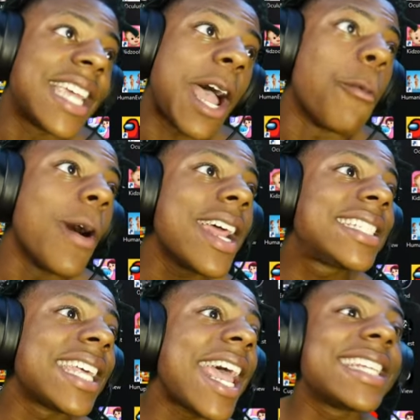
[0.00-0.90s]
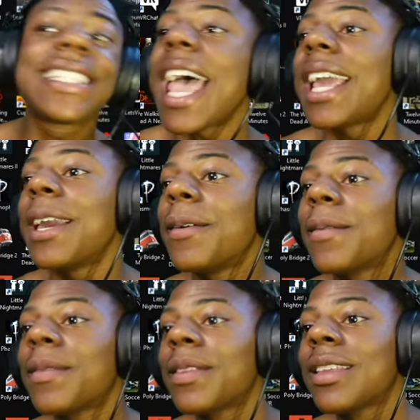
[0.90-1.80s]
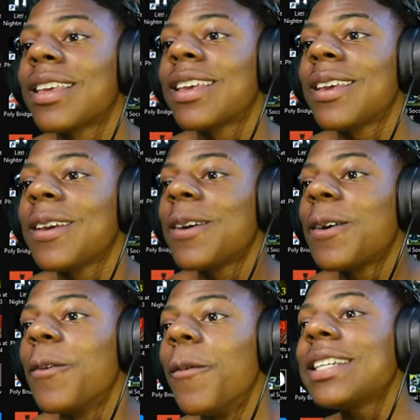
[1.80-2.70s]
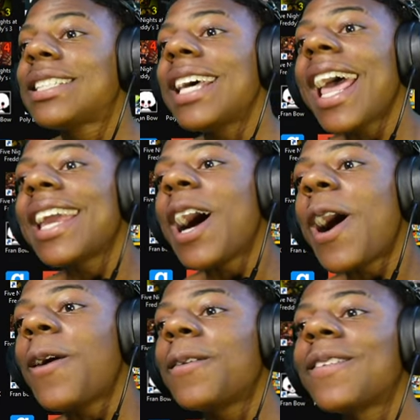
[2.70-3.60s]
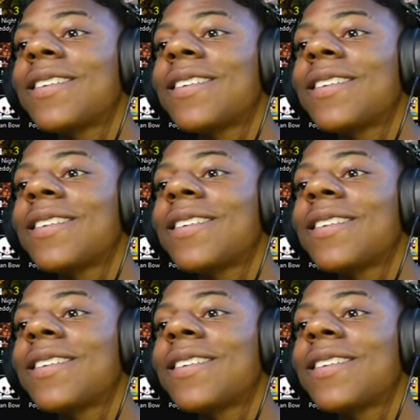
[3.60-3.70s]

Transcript: said, what is today's date? What's today, y'all?